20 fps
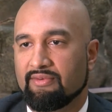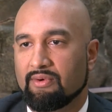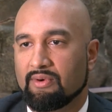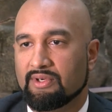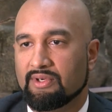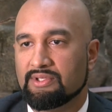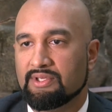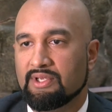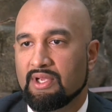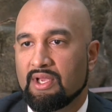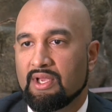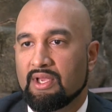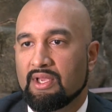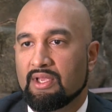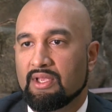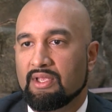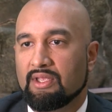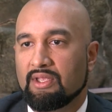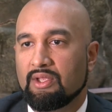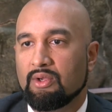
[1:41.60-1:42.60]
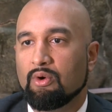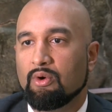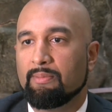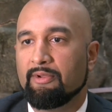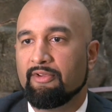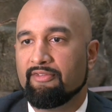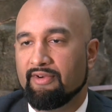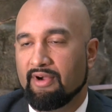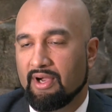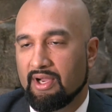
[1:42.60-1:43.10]
force, you will
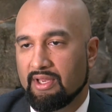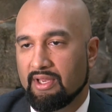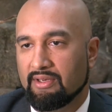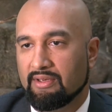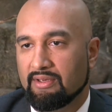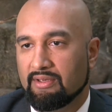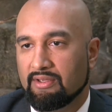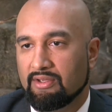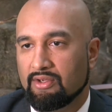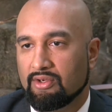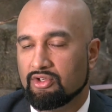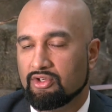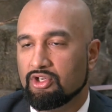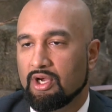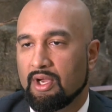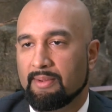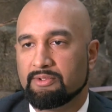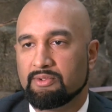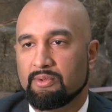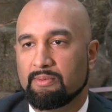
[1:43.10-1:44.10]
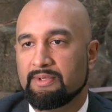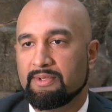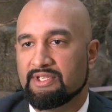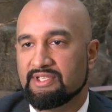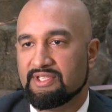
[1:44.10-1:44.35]
be fine. Your jobs will be